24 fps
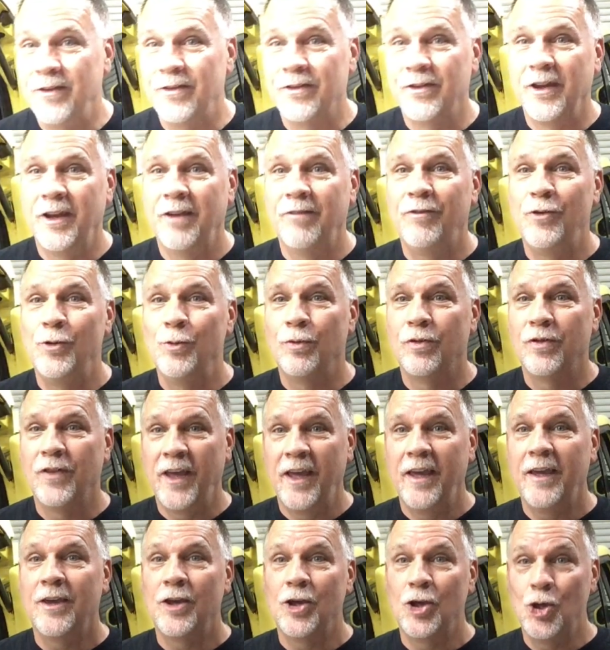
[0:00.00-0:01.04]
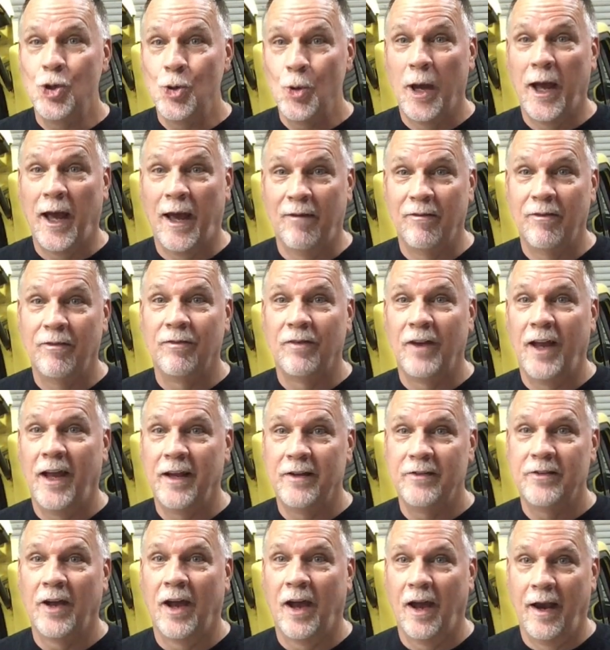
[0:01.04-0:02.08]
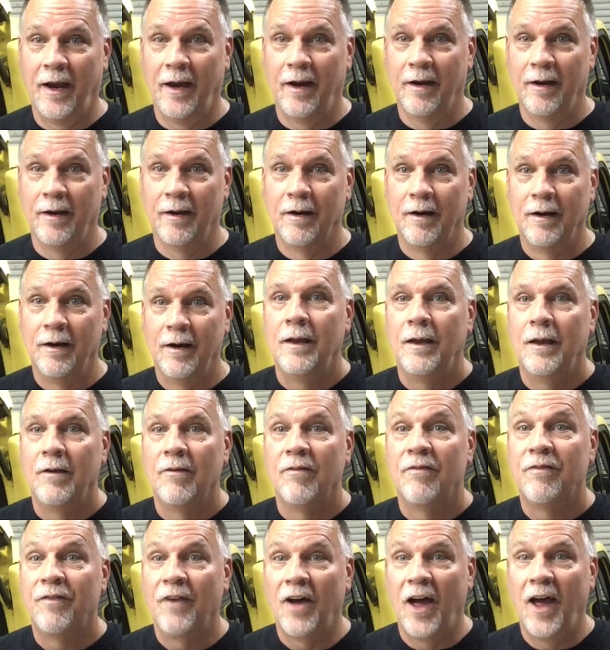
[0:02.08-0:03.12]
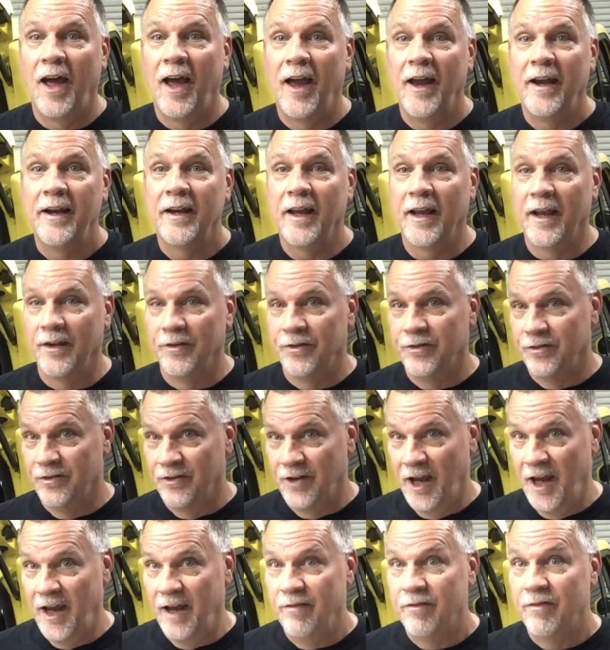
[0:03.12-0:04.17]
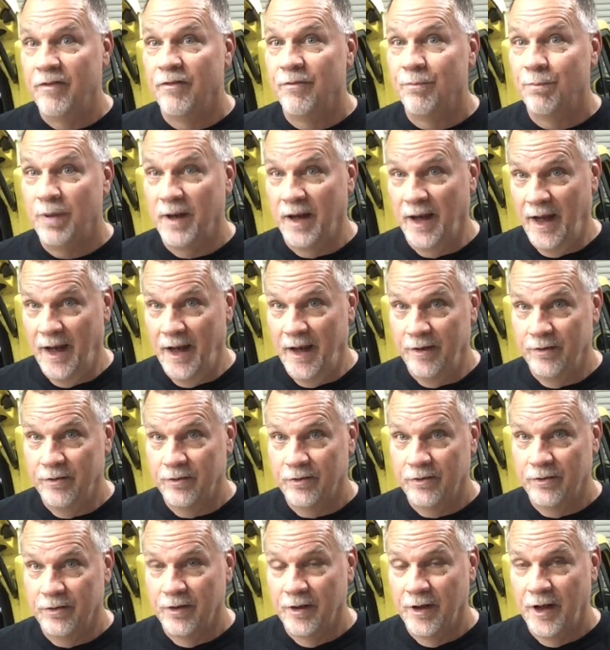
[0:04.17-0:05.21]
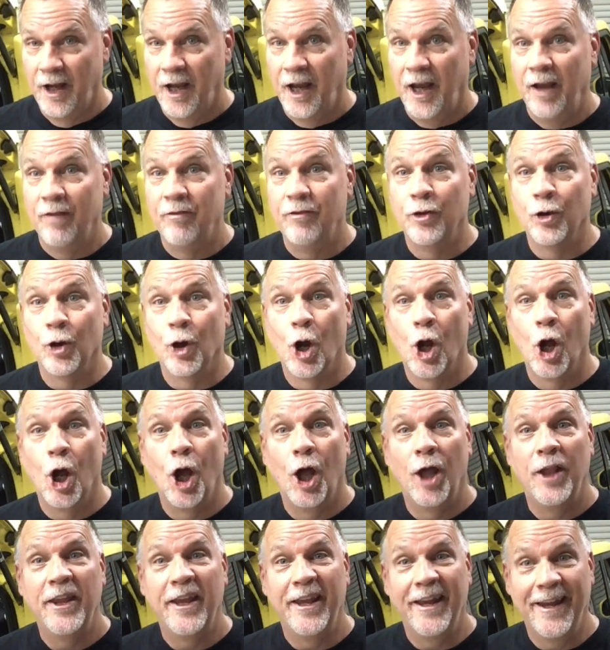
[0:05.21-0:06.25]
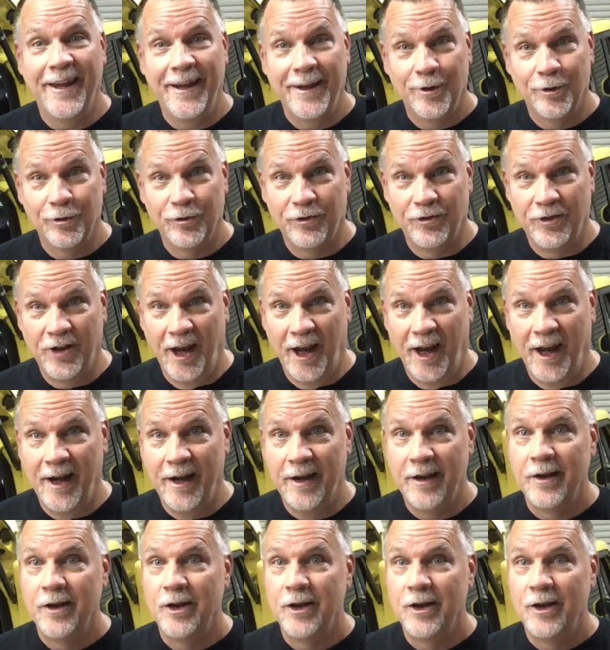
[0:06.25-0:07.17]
If you think you have a flat tire, find a safe place. If you're on the interstate,